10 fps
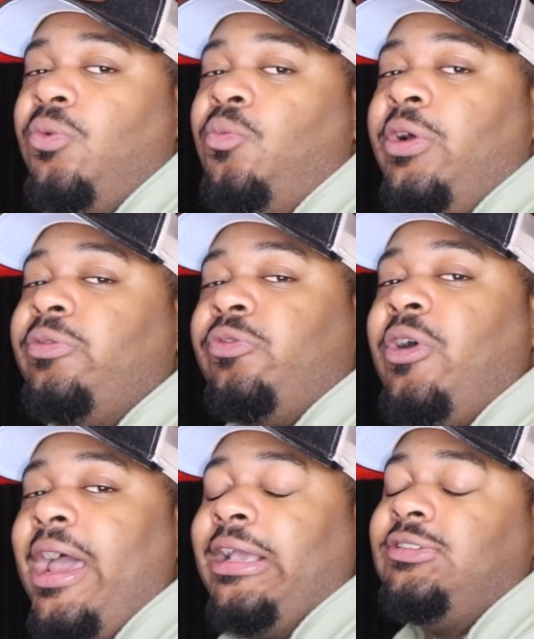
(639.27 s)
with
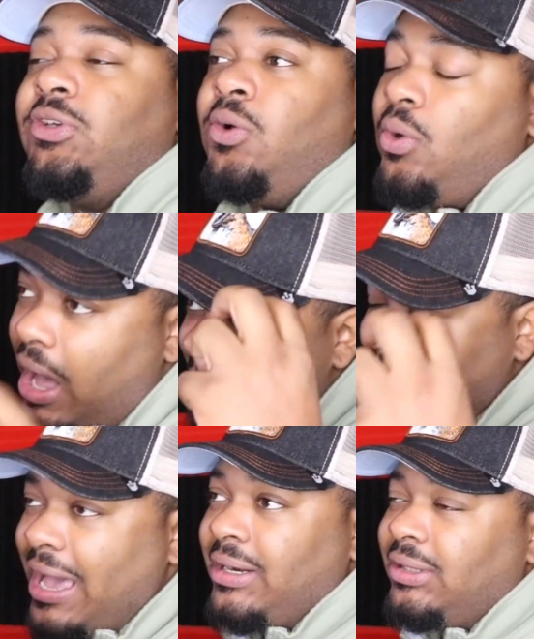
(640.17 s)
Frack. So I'm
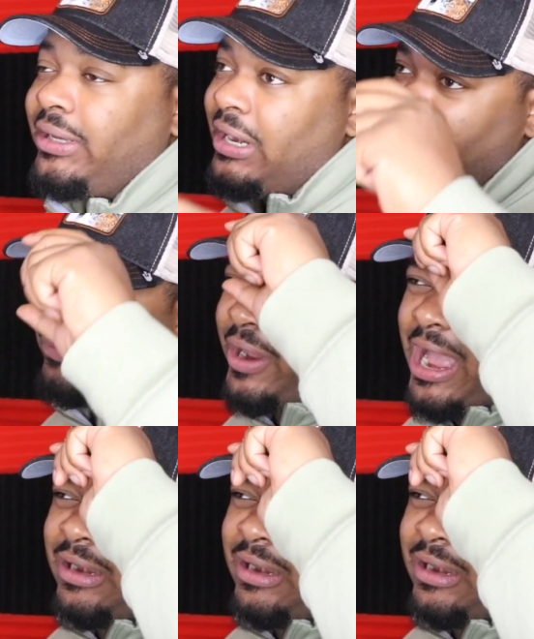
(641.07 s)
kind of looking at Frack.